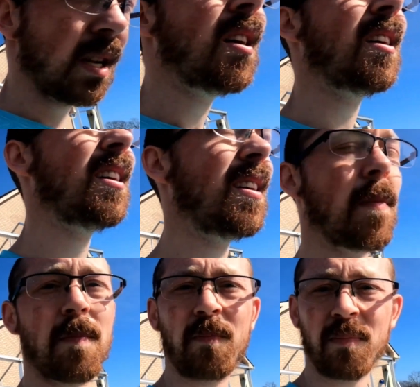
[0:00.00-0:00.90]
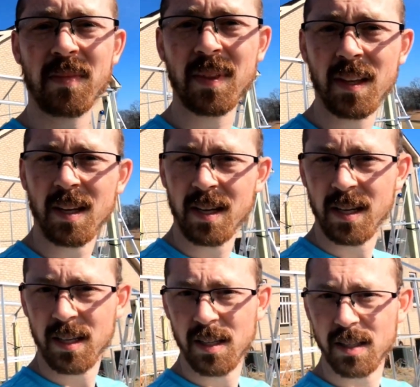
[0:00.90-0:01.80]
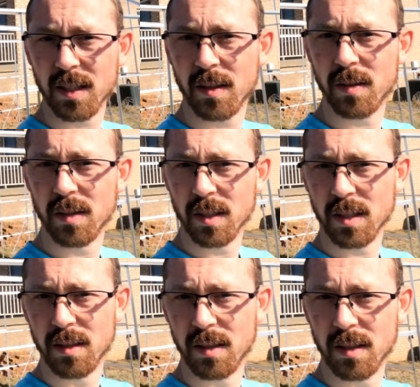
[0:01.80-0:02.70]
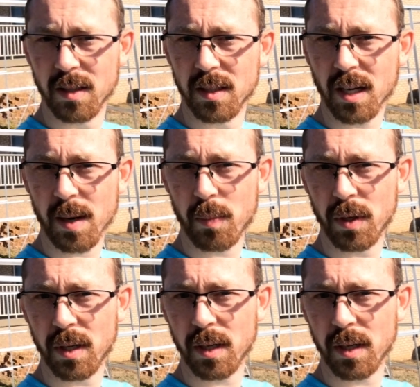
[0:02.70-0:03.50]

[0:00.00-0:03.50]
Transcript: needed some help, but I didn't want to wait because I'm an impatient person.